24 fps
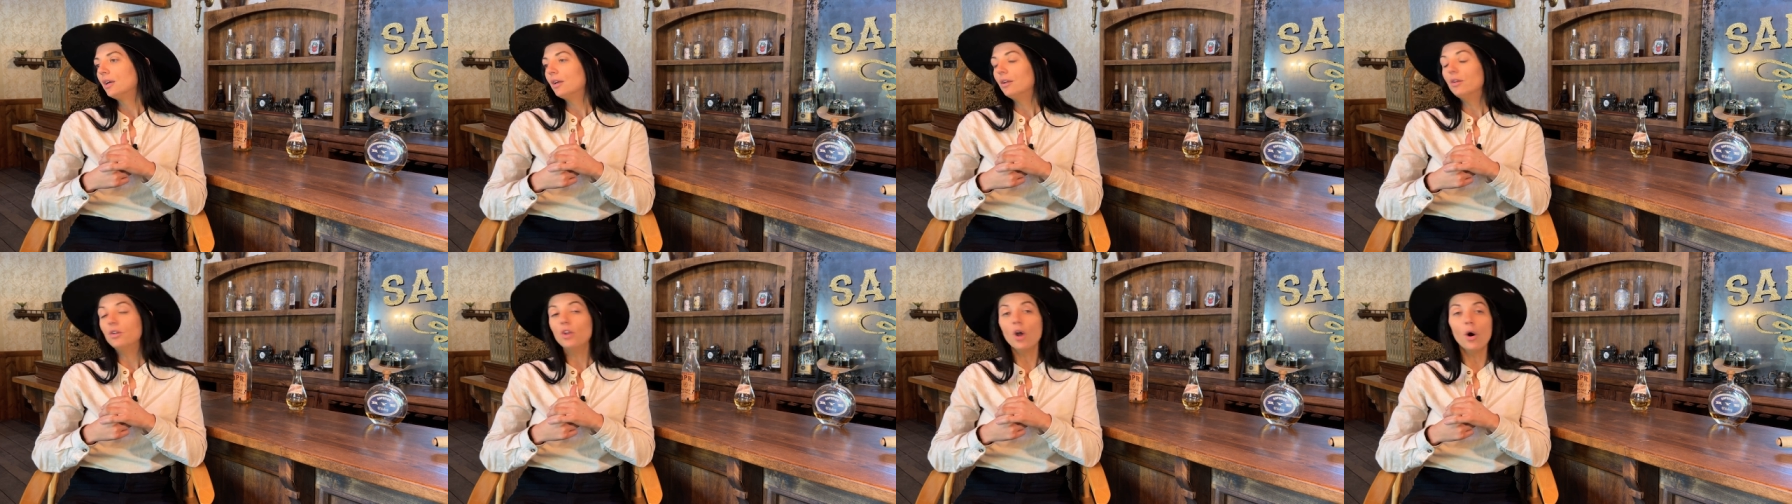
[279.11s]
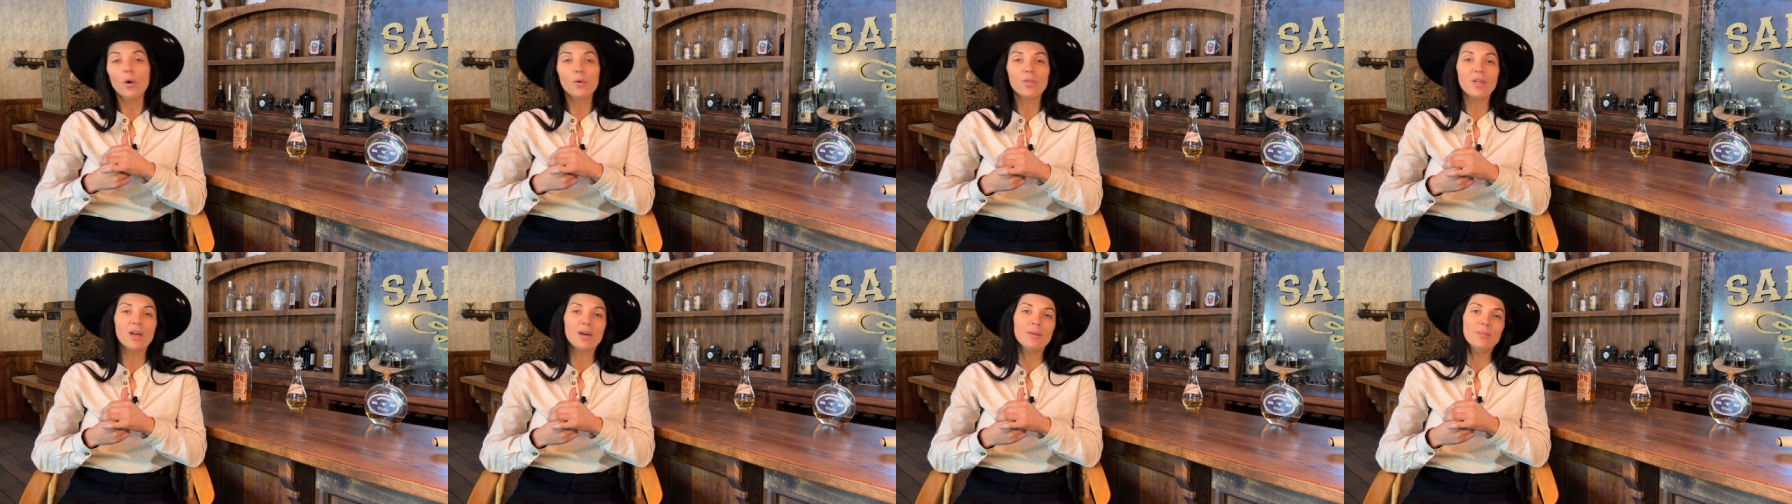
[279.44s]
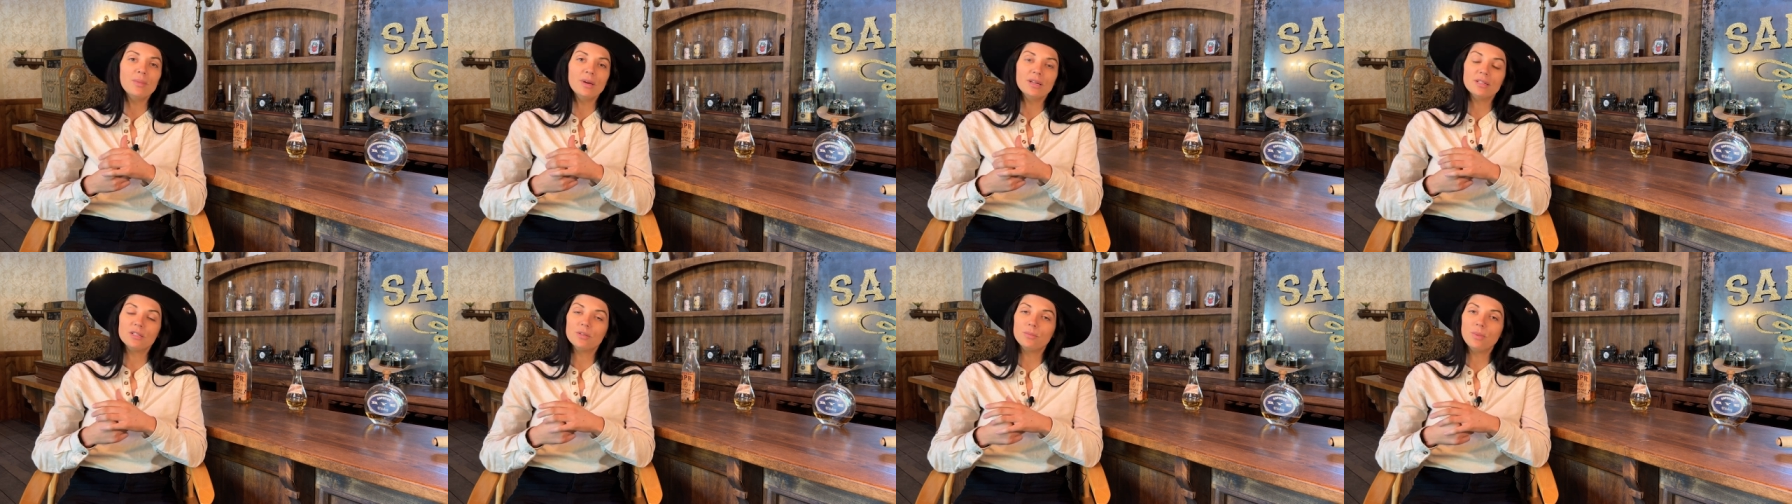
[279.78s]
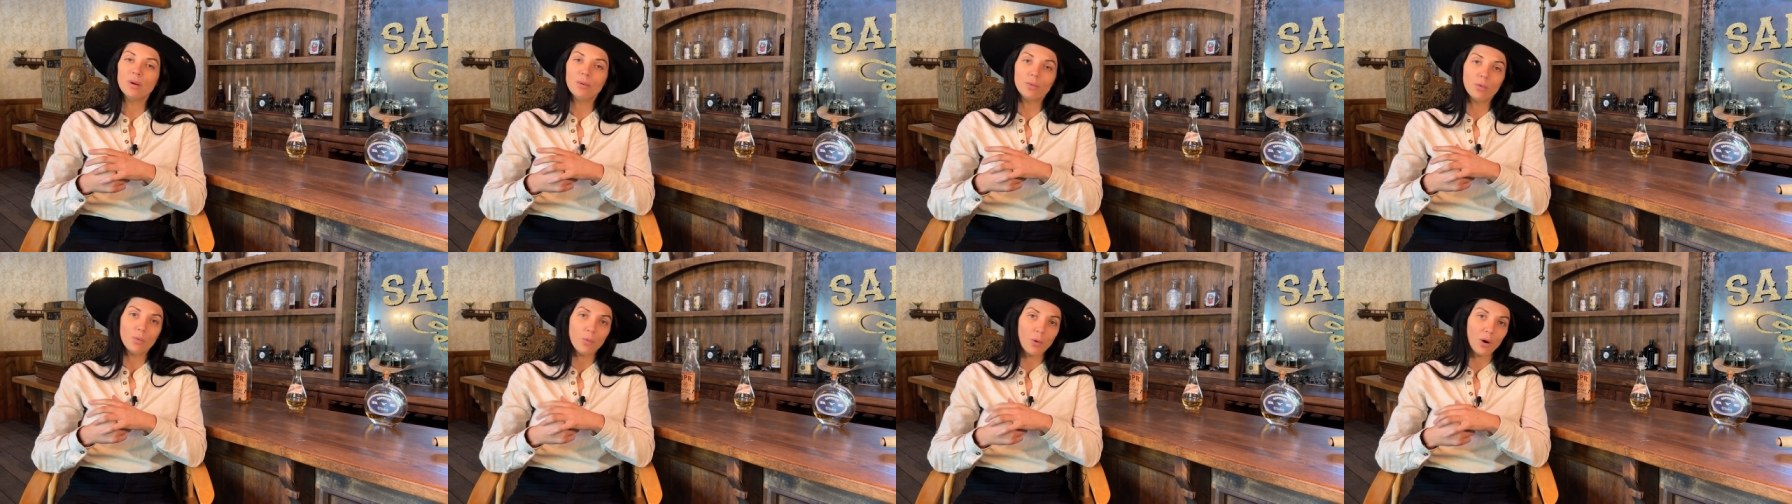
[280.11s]
know them and to be
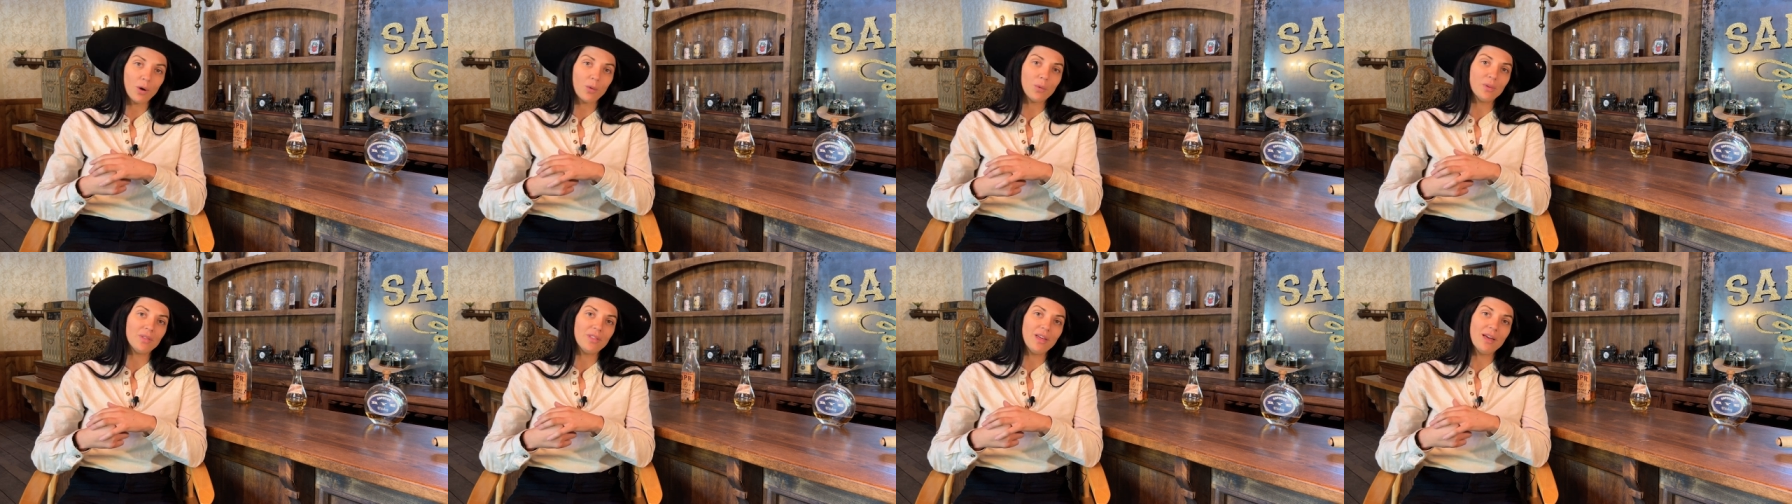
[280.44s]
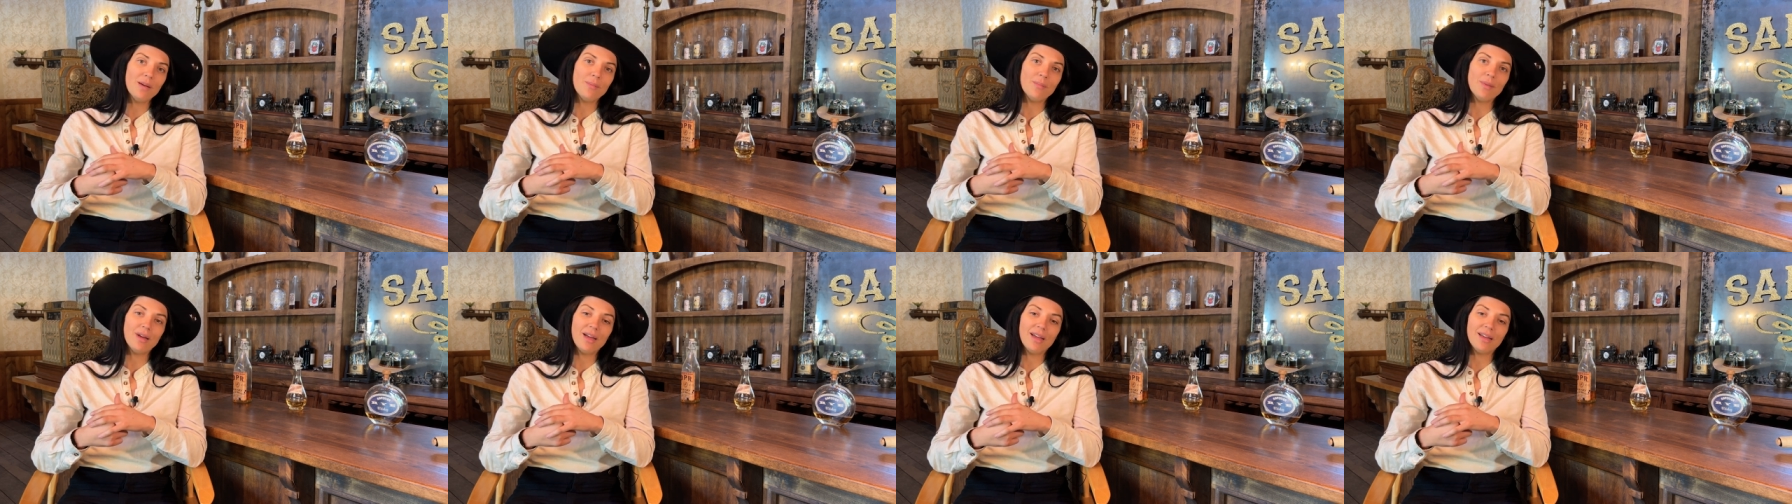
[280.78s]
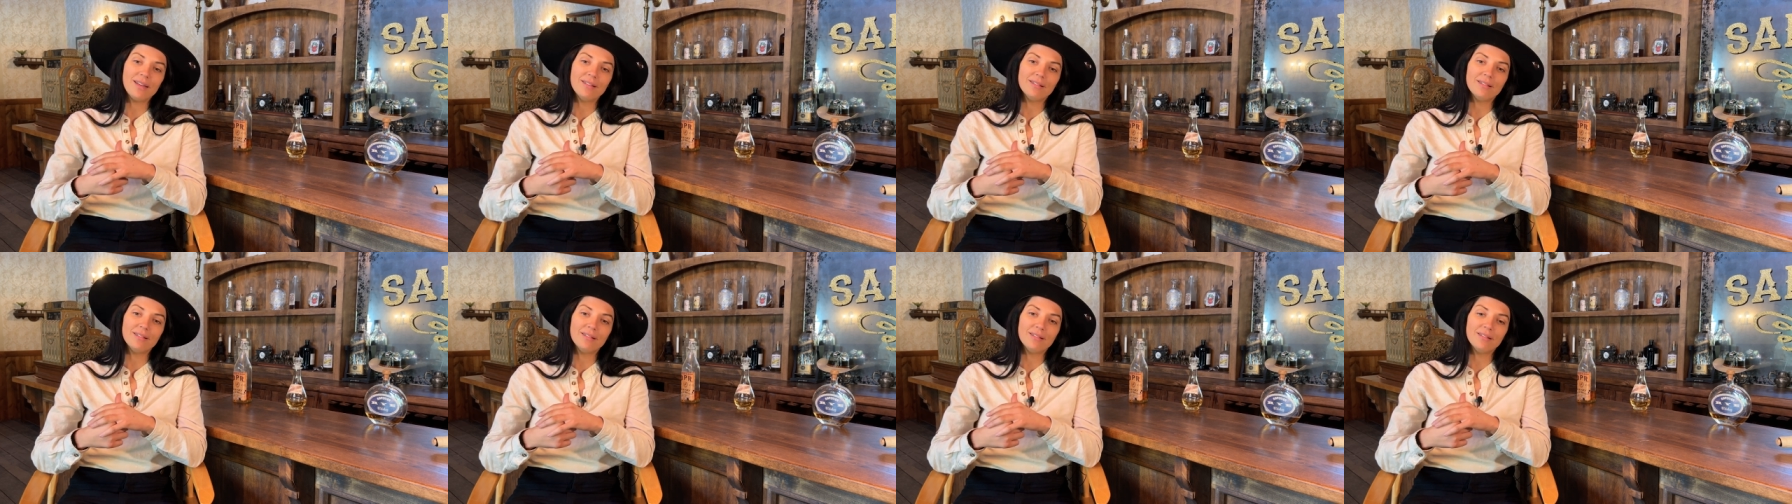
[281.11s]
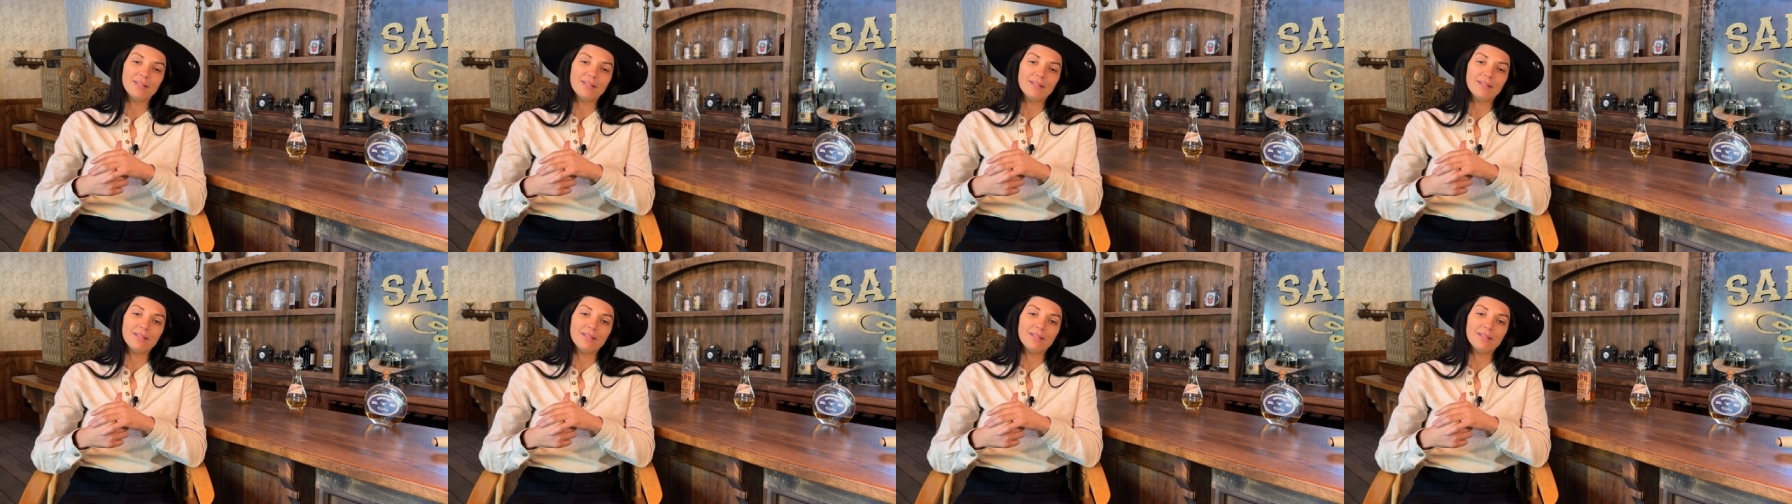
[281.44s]
able to work with them and